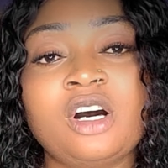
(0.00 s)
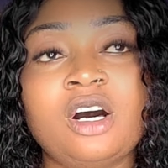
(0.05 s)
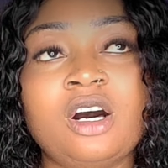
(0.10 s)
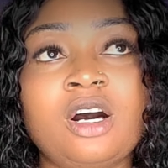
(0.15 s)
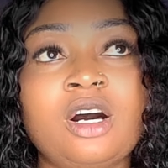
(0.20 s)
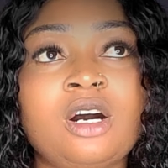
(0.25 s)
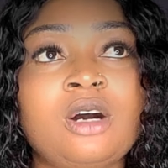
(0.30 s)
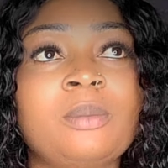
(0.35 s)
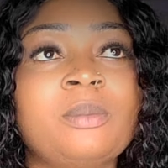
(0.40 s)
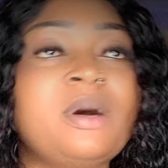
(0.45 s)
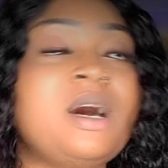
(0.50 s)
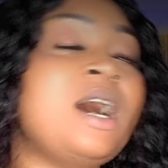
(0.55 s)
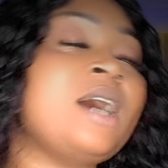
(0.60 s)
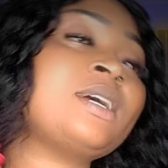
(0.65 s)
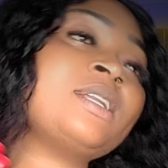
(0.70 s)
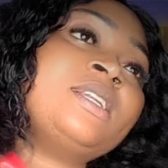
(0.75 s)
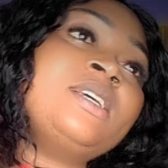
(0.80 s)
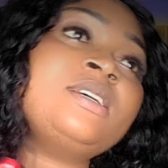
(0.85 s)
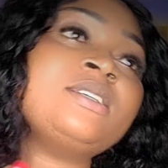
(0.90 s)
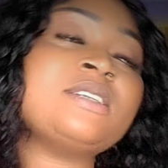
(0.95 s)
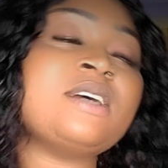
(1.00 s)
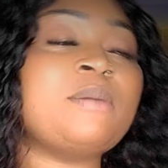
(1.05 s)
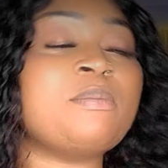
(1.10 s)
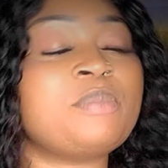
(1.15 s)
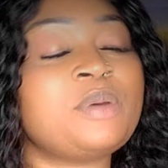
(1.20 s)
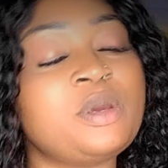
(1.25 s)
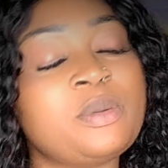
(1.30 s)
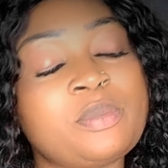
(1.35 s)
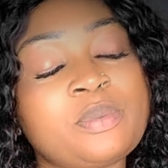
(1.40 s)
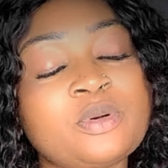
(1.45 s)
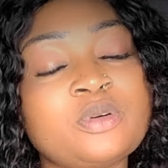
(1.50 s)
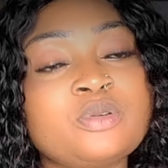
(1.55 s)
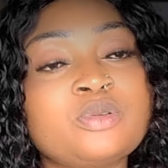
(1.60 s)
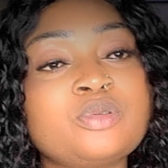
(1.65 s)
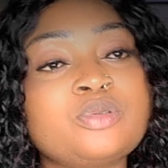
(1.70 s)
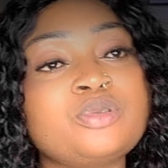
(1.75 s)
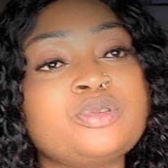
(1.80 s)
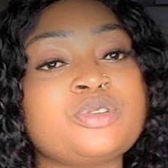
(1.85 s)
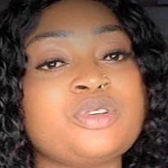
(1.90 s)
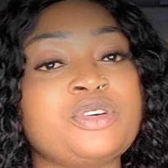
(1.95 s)
acne and
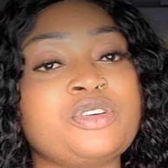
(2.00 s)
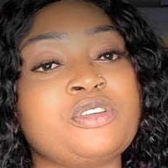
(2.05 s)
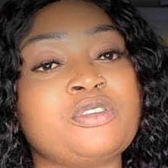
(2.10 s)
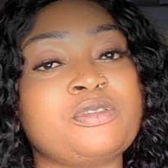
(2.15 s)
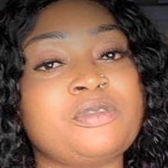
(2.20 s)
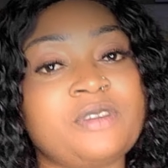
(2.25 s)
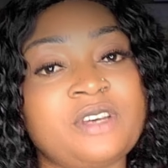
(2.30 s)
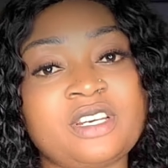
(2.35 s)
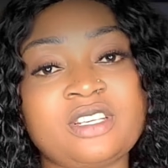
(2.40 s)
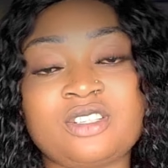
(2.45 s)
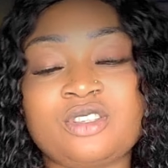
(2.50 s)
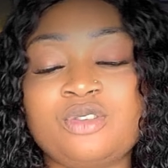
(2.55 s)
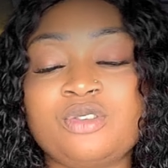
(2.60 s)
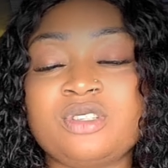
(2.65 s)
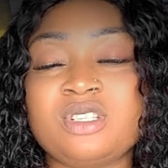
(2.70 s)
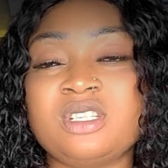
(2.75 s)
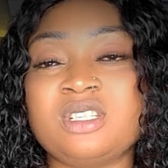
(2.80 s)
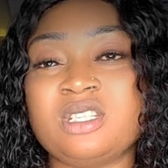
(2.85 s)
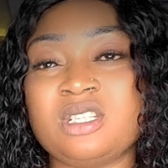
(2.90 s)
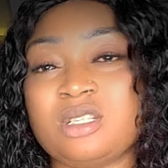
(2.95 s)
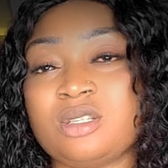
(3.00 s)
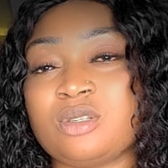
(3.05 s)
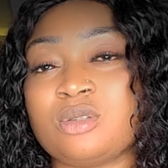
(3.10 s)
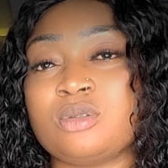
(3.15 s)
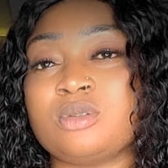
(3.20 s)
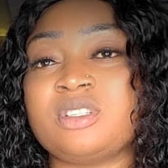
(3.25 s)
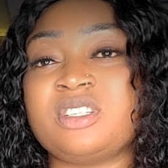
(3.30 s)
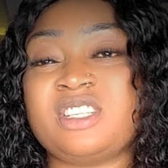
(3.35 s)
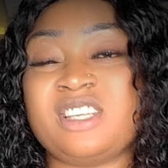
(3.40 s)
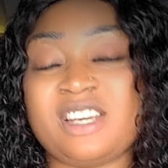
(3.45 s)
pimples on your face using Dettol.